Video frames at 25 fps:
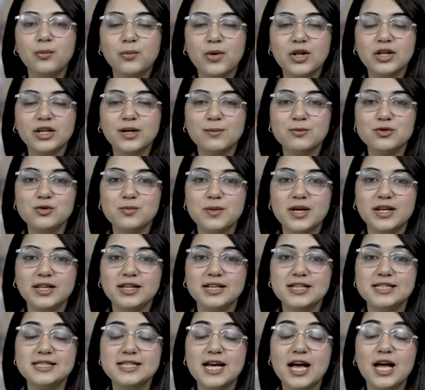Welcome to
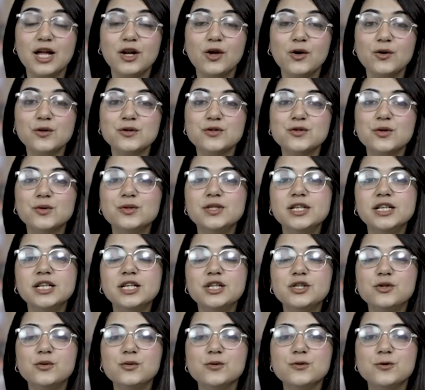Medical Dialogues, your
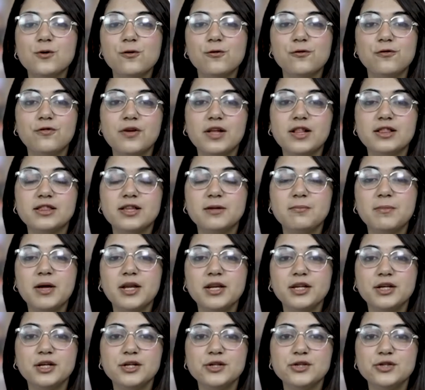daily dose of health and
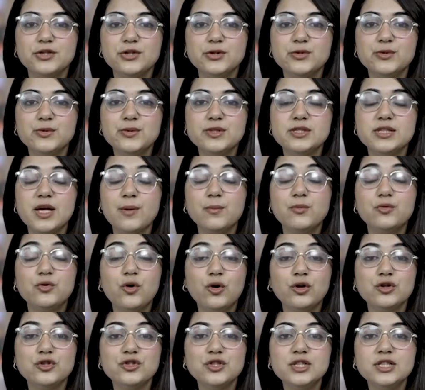medical news. I'm
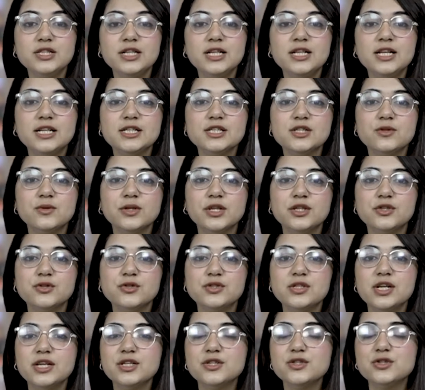Roshni Dhar. Let's look at
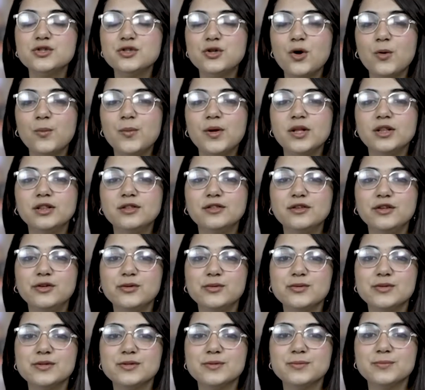today's top health
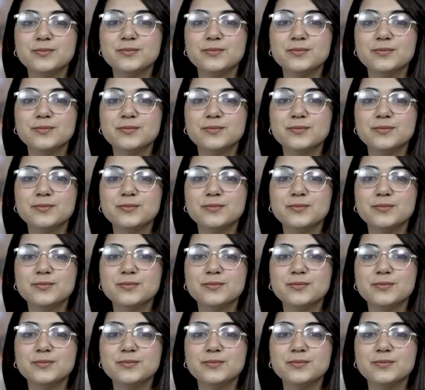news.